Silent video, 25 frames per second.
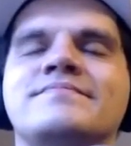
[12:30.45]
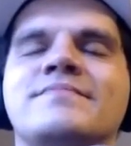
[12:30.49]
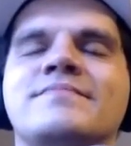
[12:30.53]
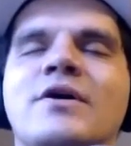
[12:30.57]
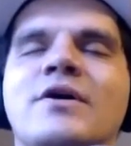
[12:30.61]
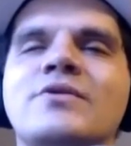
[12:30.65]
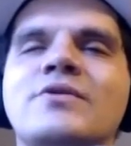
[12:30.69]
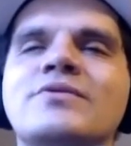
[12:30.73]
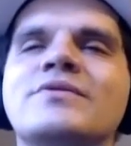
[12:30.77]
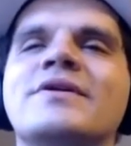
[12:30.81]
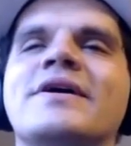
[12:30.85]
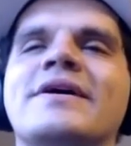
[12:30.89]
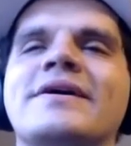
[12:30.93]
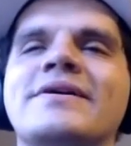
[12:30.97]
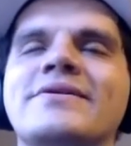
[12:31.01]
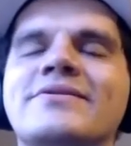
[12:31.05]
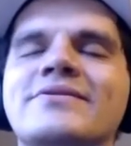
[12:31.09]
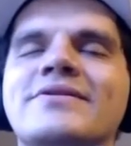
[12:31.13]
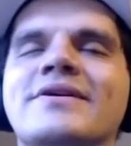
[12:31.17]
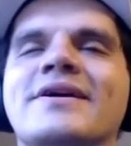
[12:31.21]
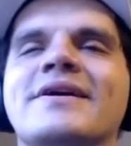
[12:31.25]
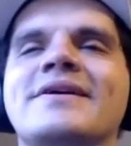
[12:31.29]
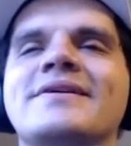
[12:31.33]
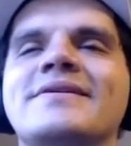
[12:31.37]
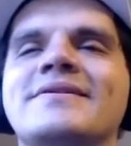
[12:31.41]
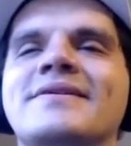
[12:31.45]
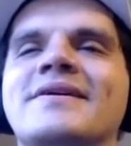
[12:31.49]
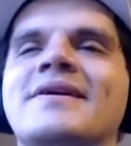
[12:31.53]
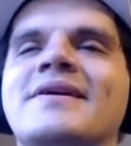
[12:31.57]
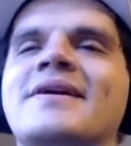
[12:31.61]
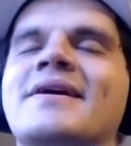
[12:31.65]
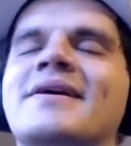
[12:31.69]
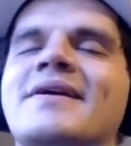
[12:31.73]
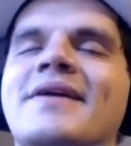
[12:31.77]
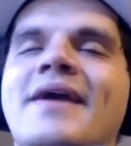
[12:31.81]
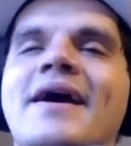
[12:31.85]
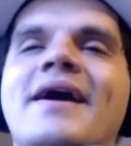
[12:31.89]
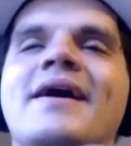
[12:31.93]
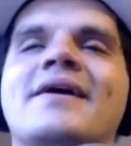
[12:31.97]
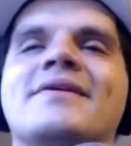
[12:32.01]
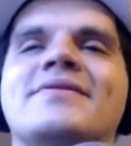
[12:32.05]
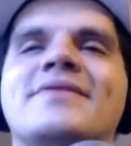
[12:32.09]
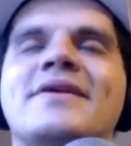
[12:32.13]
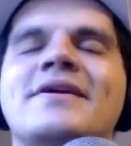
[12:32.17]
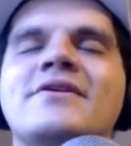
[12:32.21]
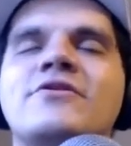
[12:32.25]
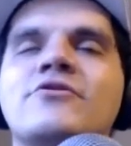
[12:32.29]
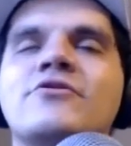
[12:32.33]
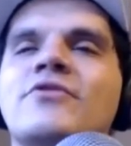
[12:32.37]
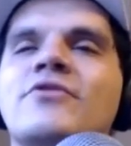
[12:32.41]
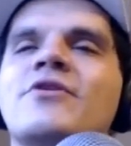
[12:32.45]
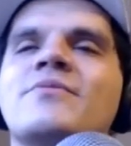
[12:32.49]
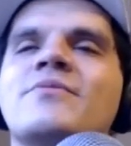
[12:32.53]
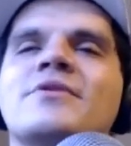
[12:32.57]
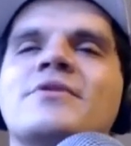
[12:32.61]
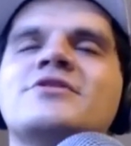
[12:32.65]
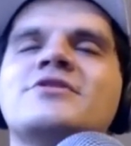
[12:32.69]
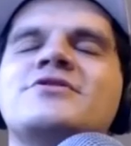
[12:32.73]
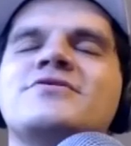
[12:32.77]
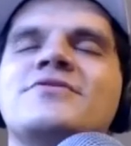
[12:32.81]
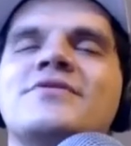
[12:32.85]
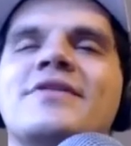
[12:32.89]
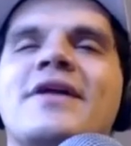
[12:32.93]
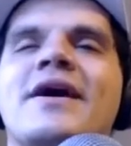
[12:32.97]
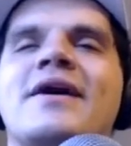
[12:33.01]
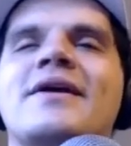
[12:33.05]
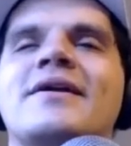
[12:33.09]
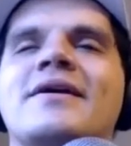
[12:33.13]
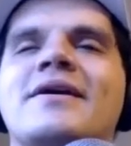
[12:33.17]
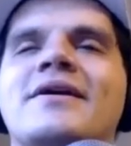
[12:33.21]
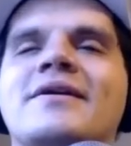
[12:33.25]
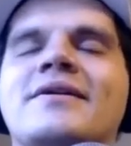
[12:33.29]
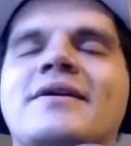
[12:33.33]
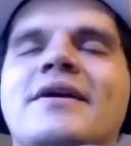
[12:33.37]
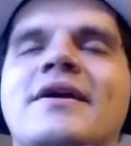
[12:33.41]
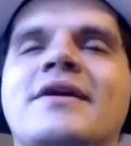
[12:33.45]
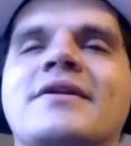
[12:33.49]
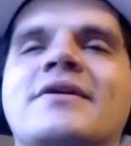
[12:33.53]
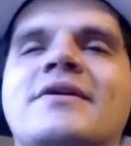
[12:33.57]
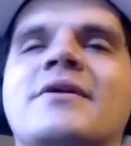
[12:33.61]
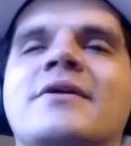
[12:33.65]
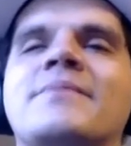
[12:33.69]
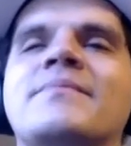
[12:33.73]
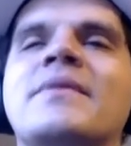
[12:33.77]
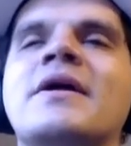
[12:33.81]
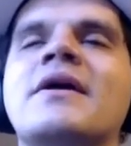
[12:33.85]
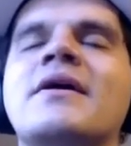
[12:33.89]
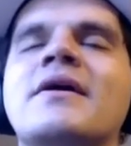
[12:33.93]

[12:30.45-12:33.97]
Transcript: Okay. Okay. Yeah. Thank you very much for that, Heidy. And um